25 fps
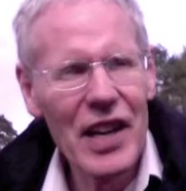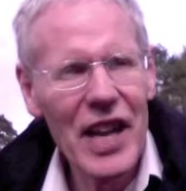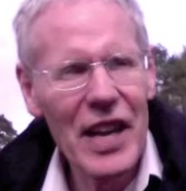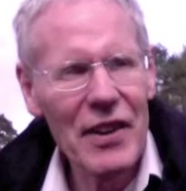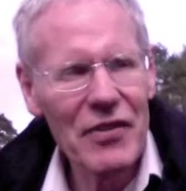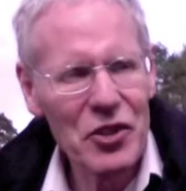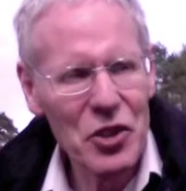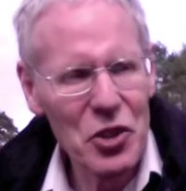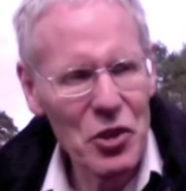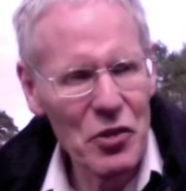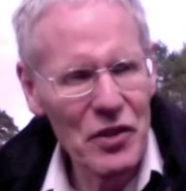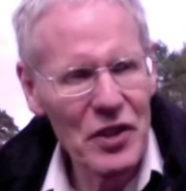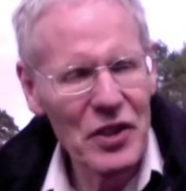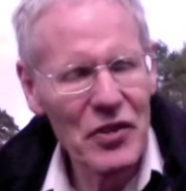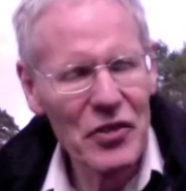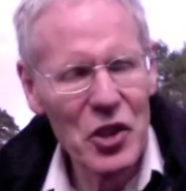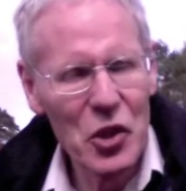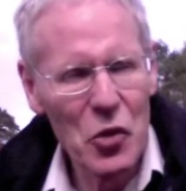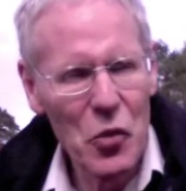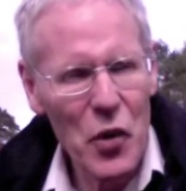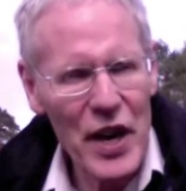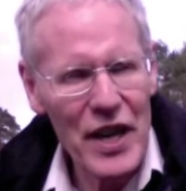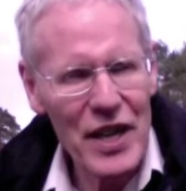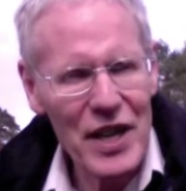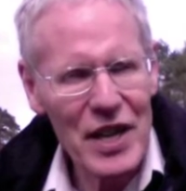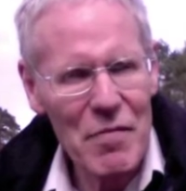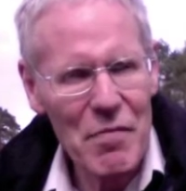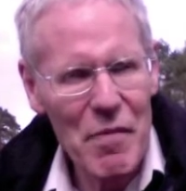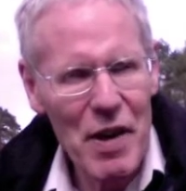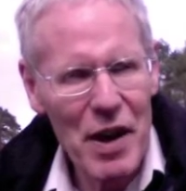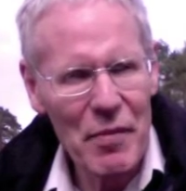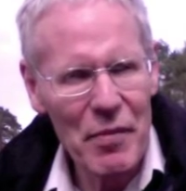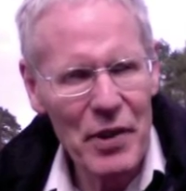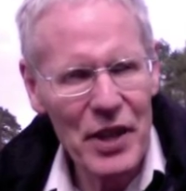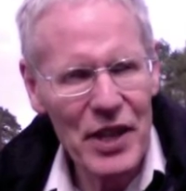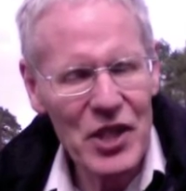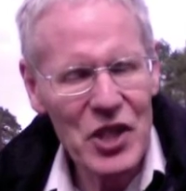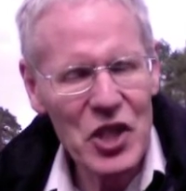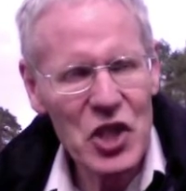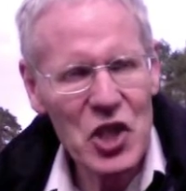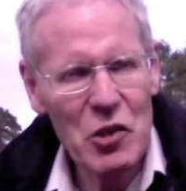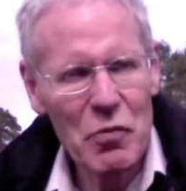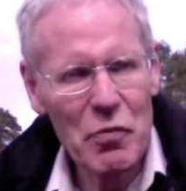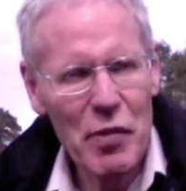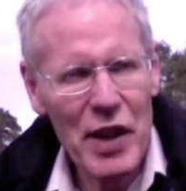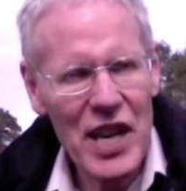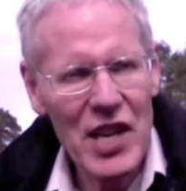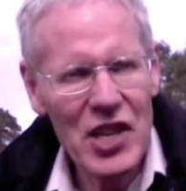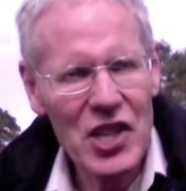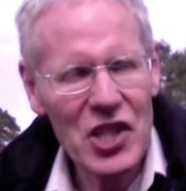left over of your working memory
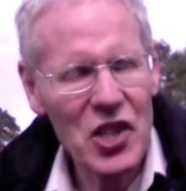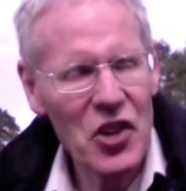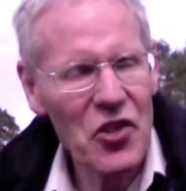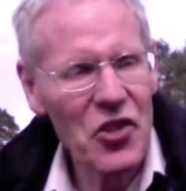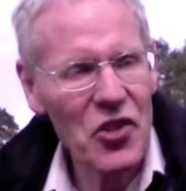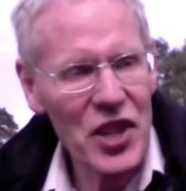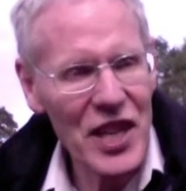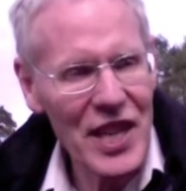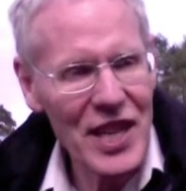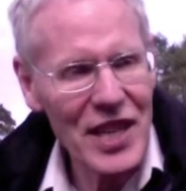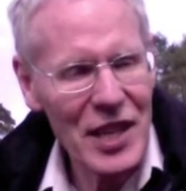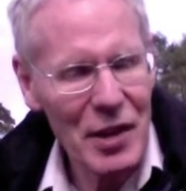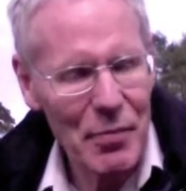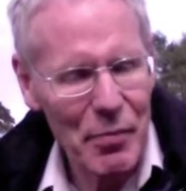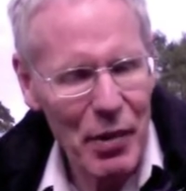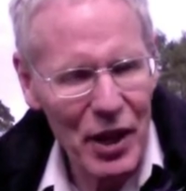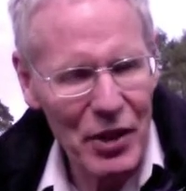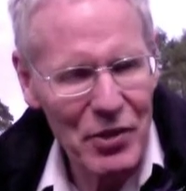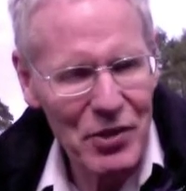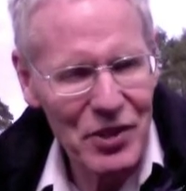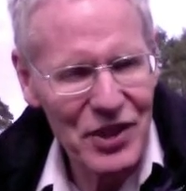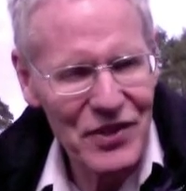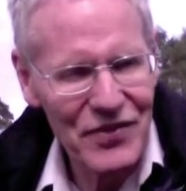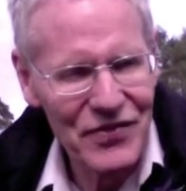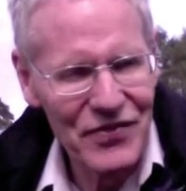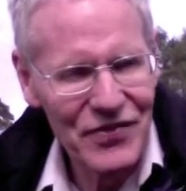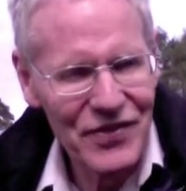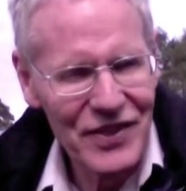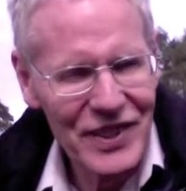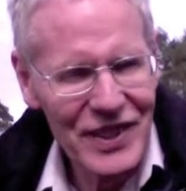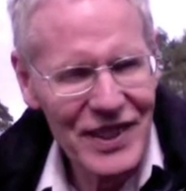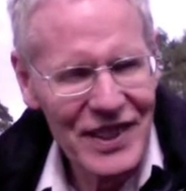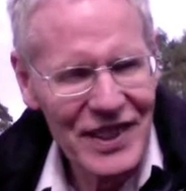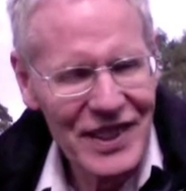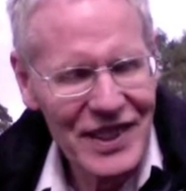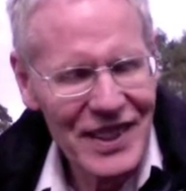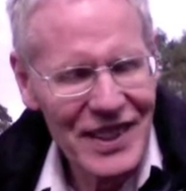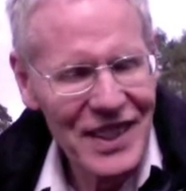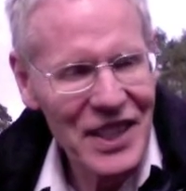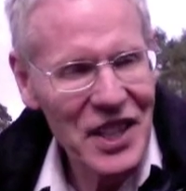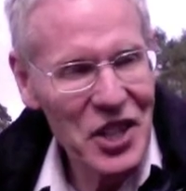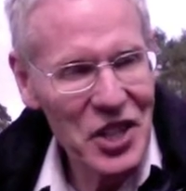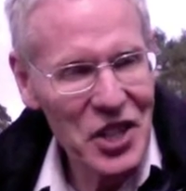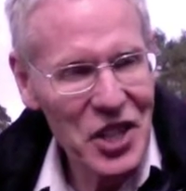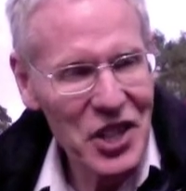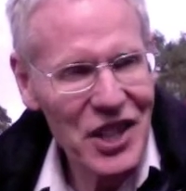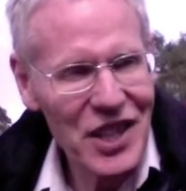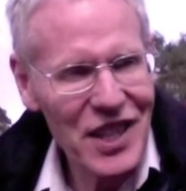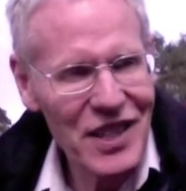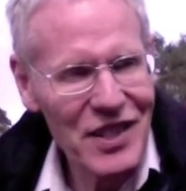space to think about
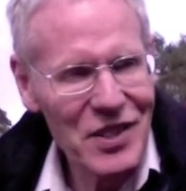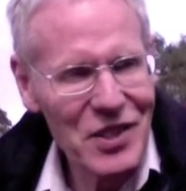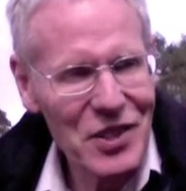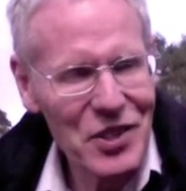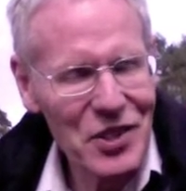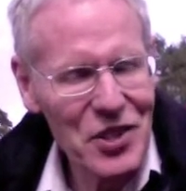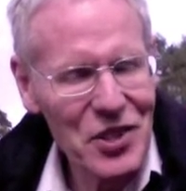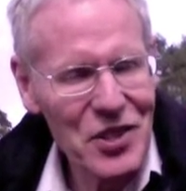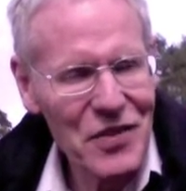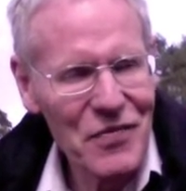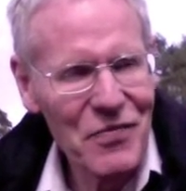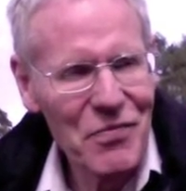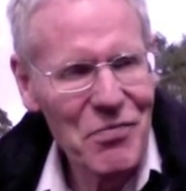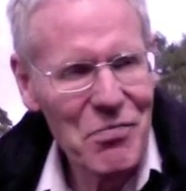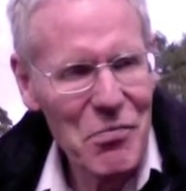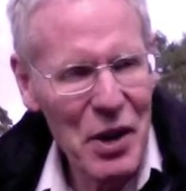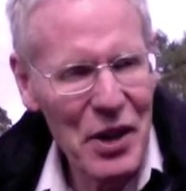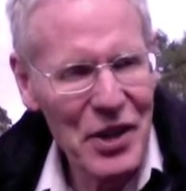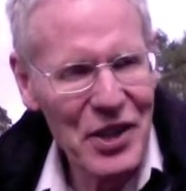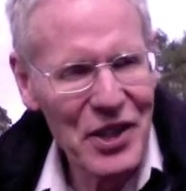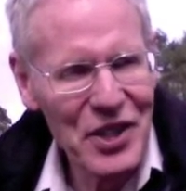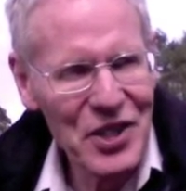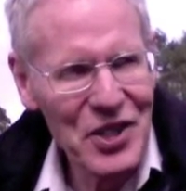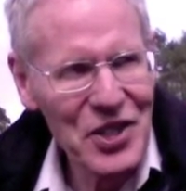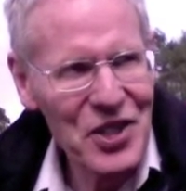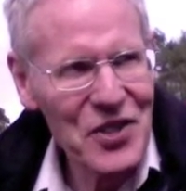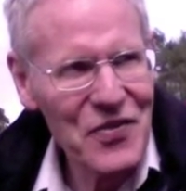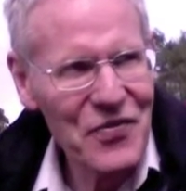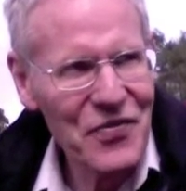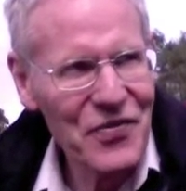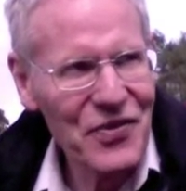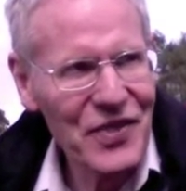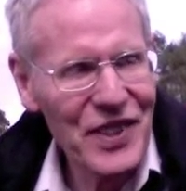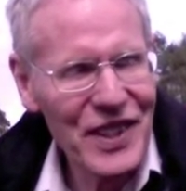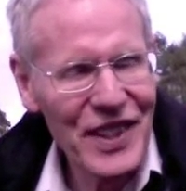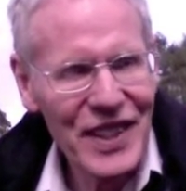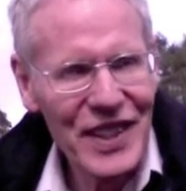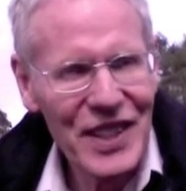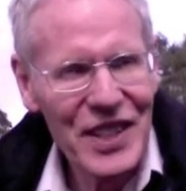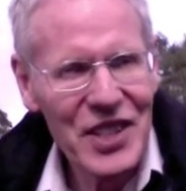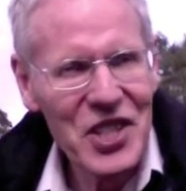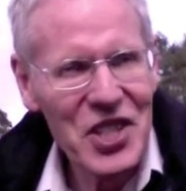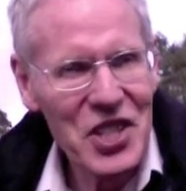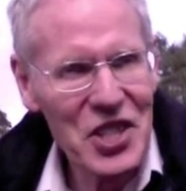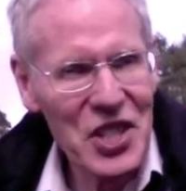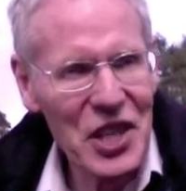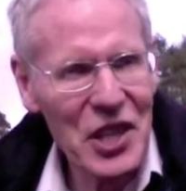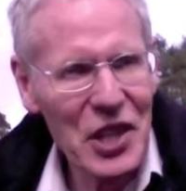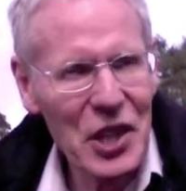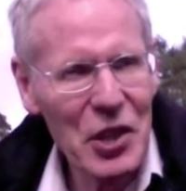indicators, mirrors,
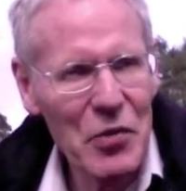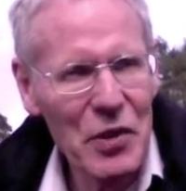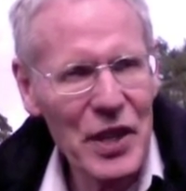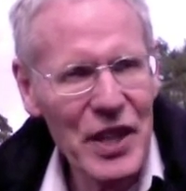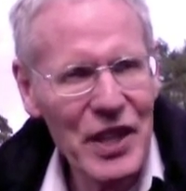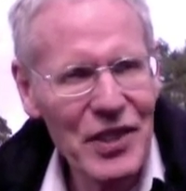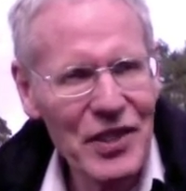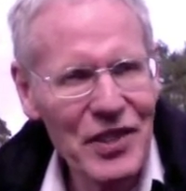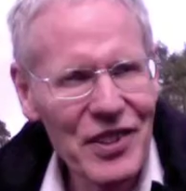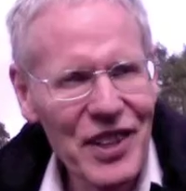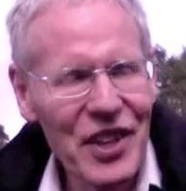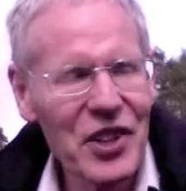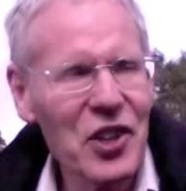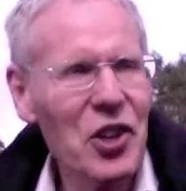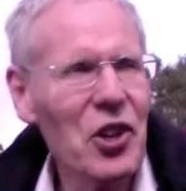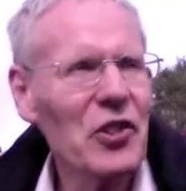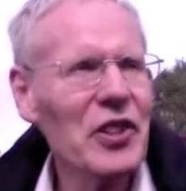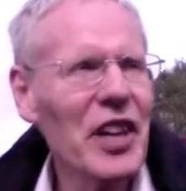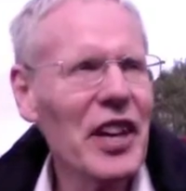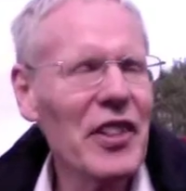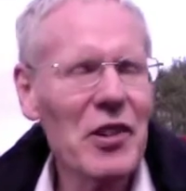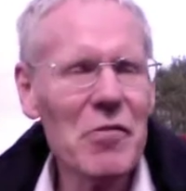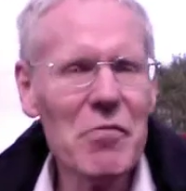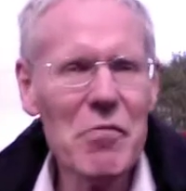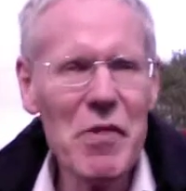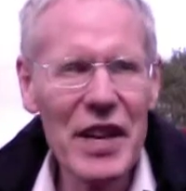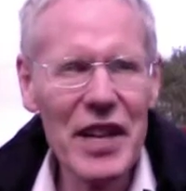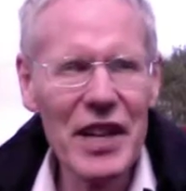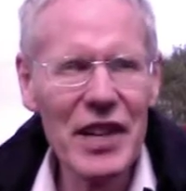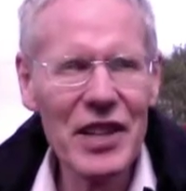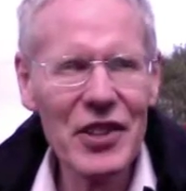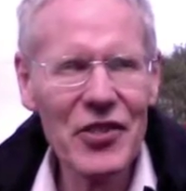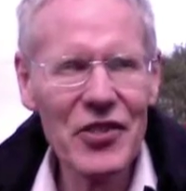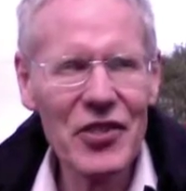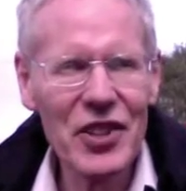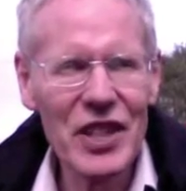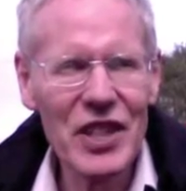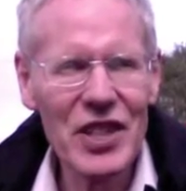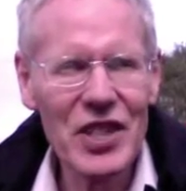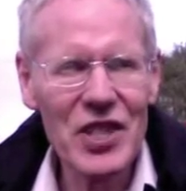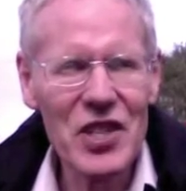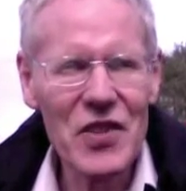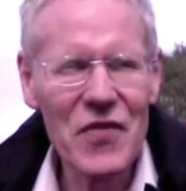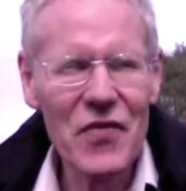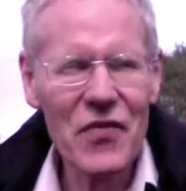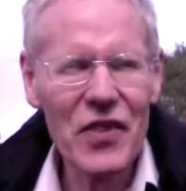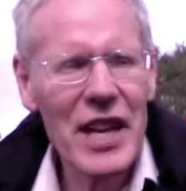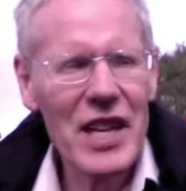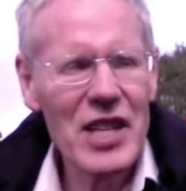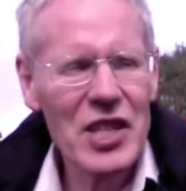steering wheel, and all the other myriad of things.
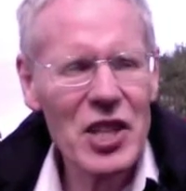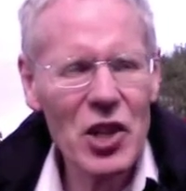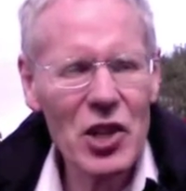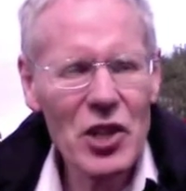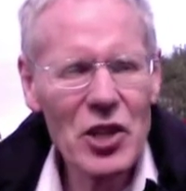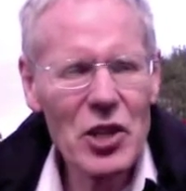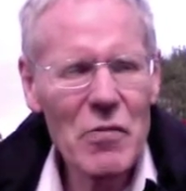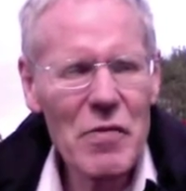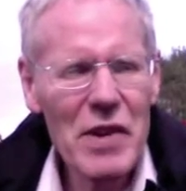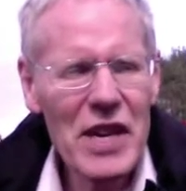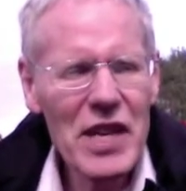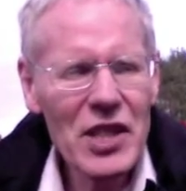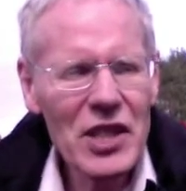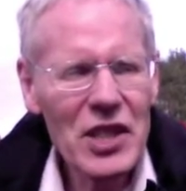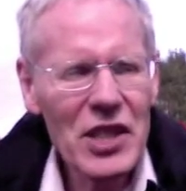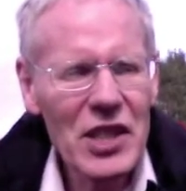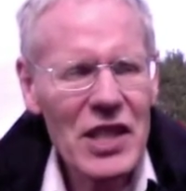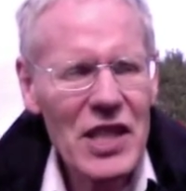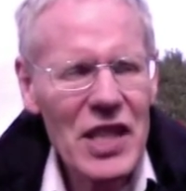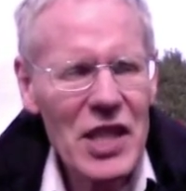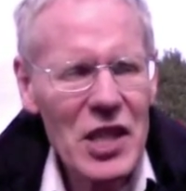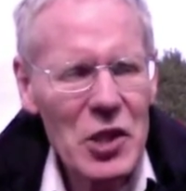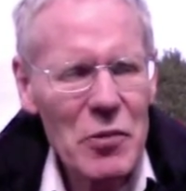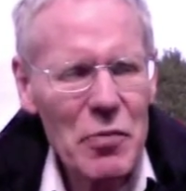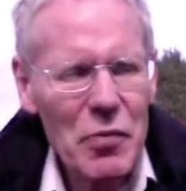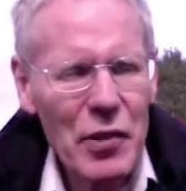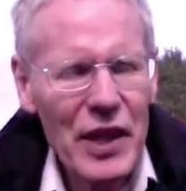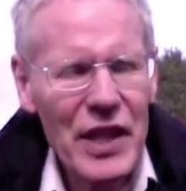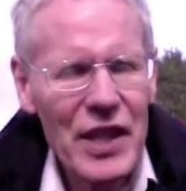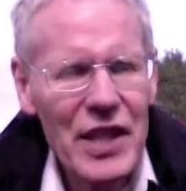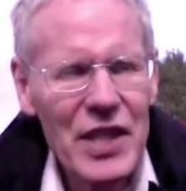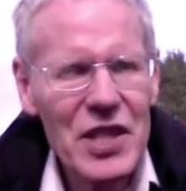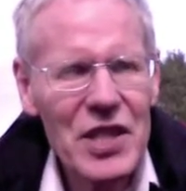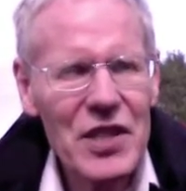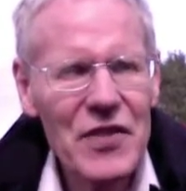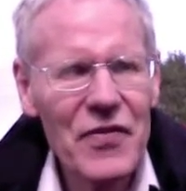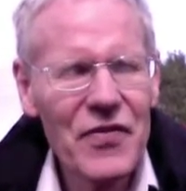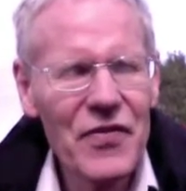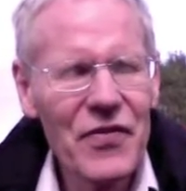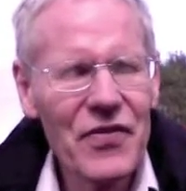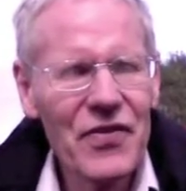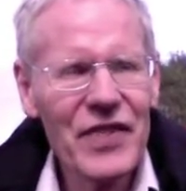As automation takes place,